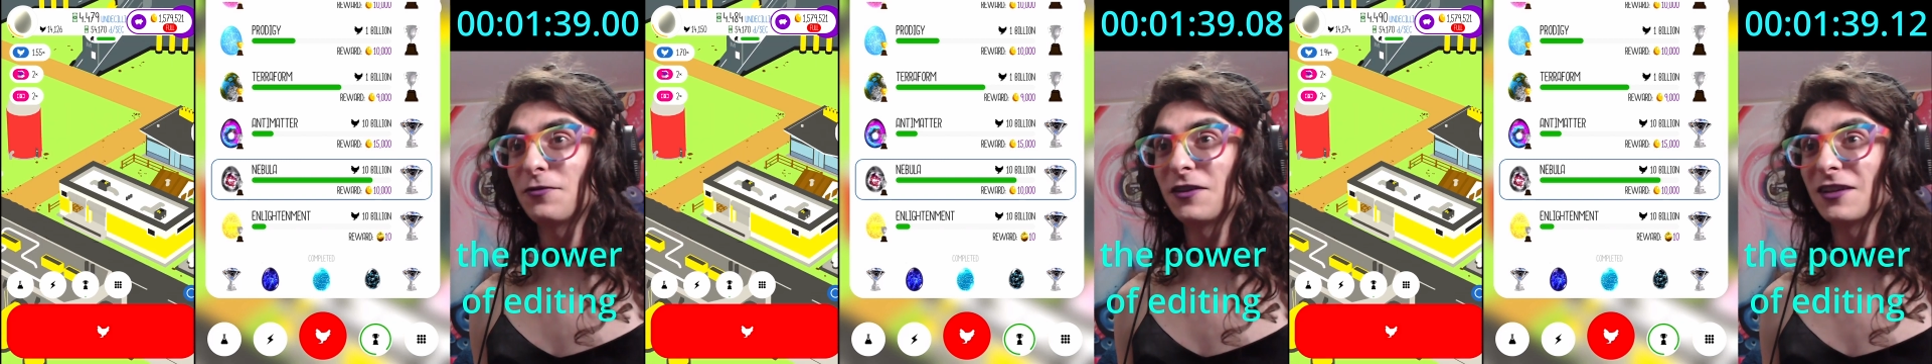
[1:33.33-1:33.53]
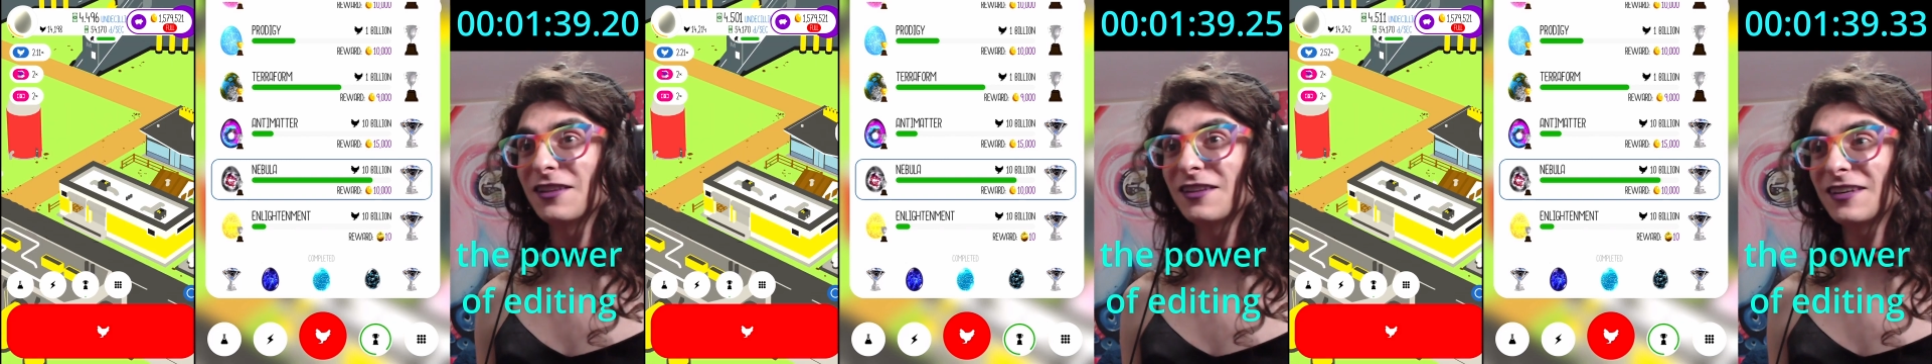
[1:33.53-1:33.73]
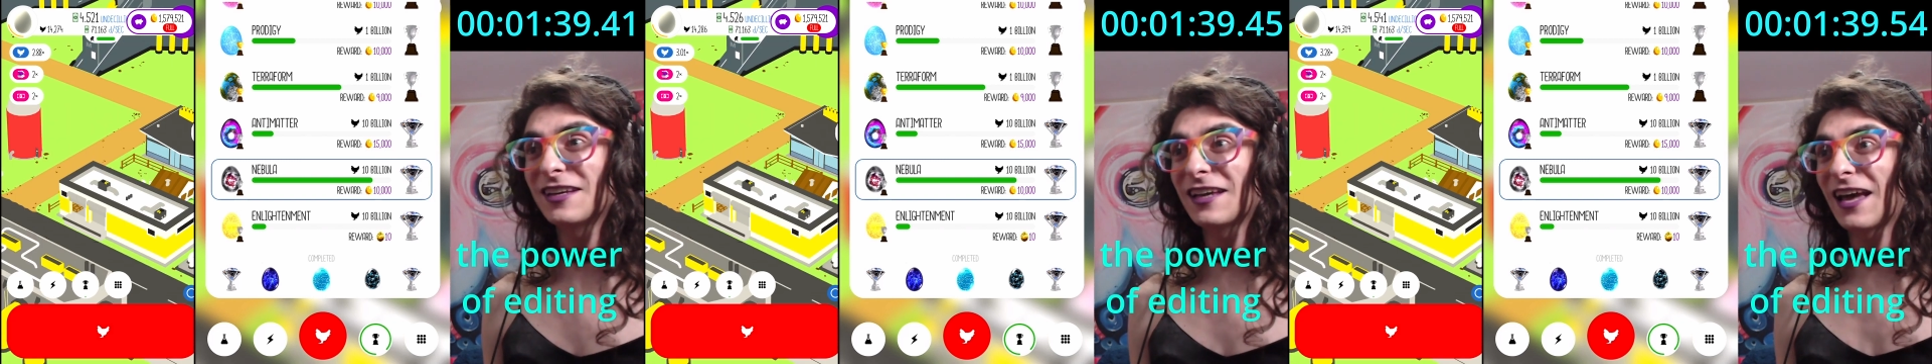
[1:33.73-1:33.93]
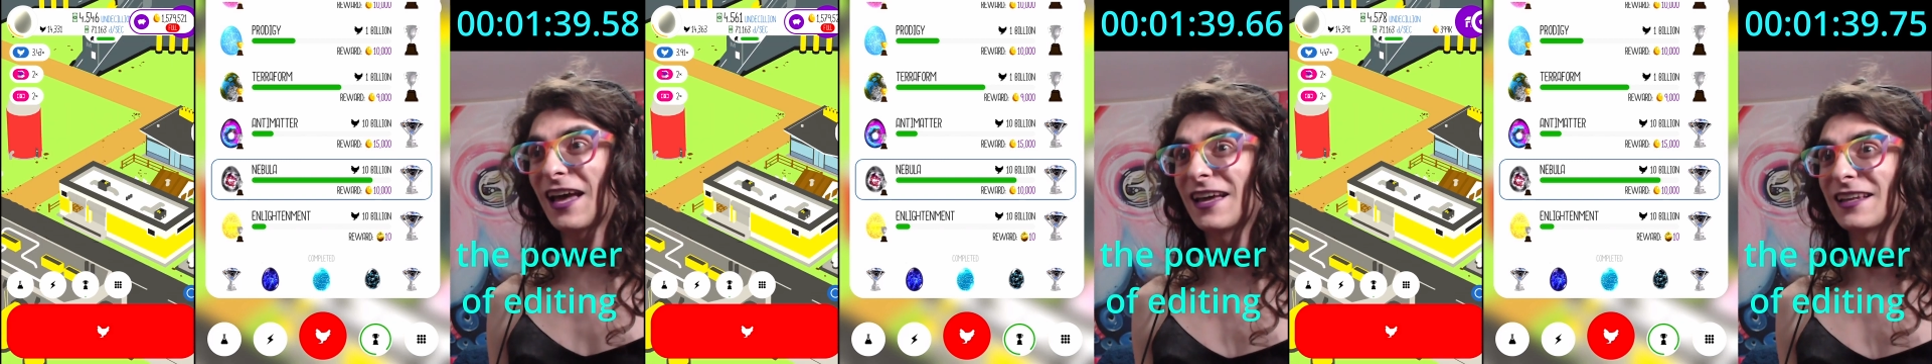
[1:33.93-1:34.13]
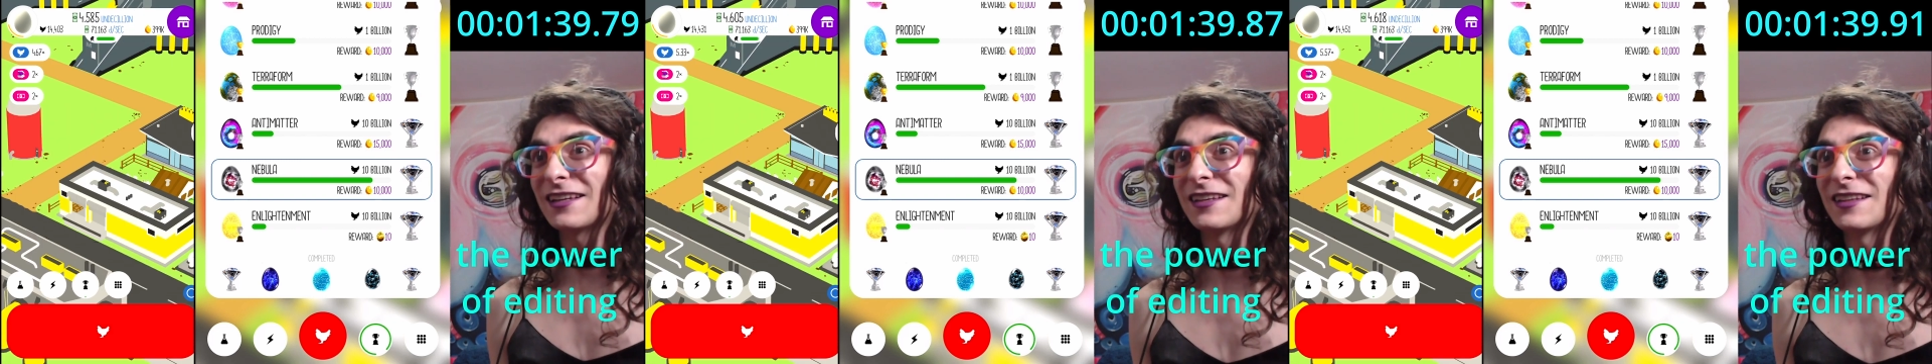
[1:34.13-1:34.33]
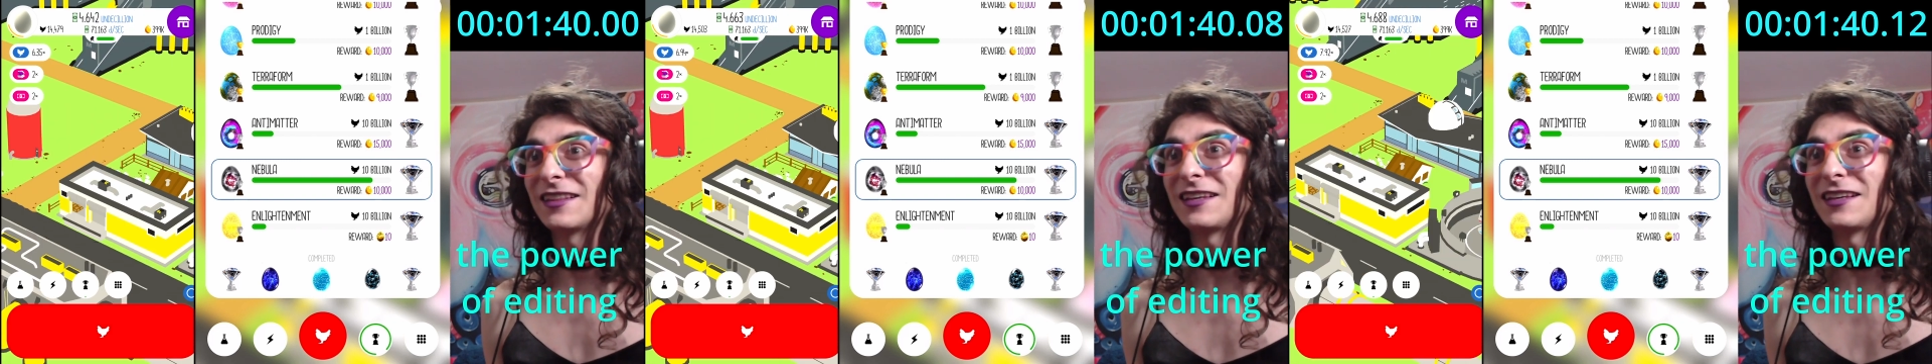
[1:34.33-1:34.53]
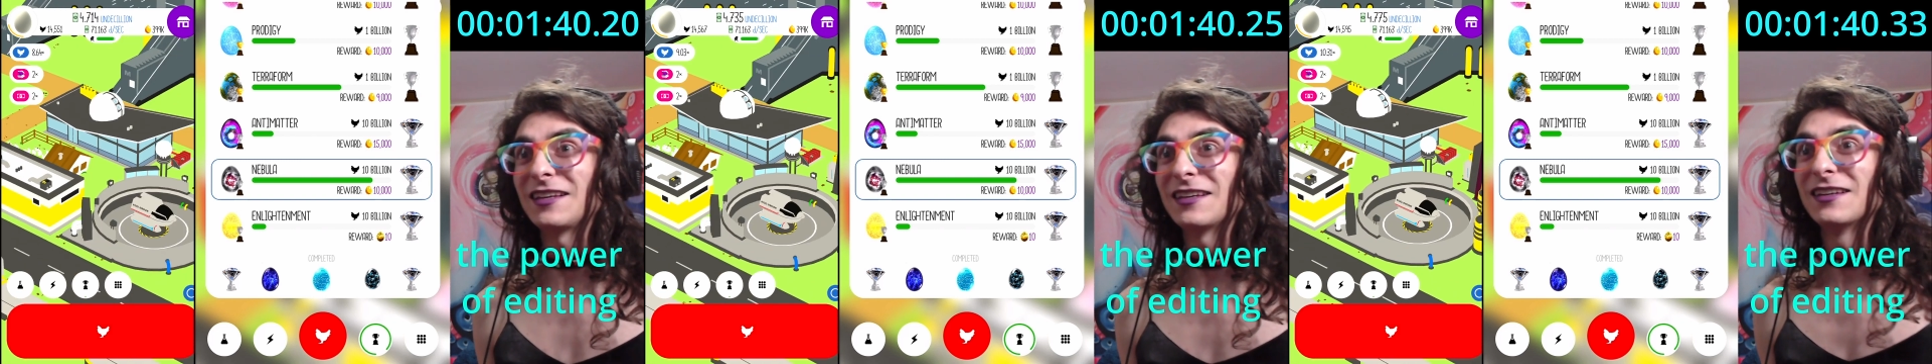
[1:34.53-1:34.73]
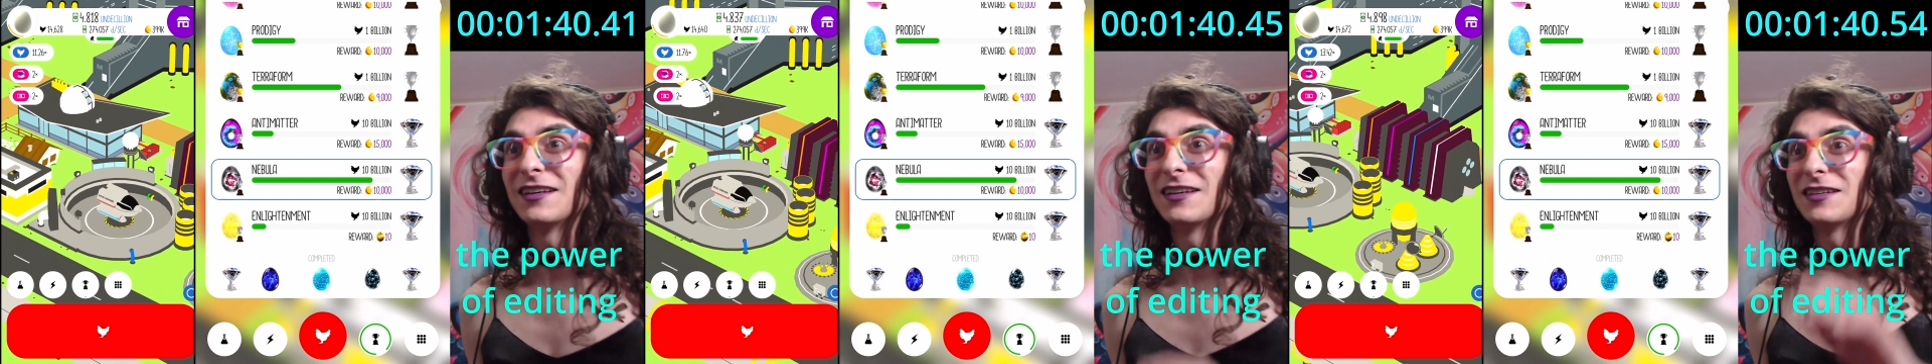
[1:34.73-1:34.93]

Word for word: you look at the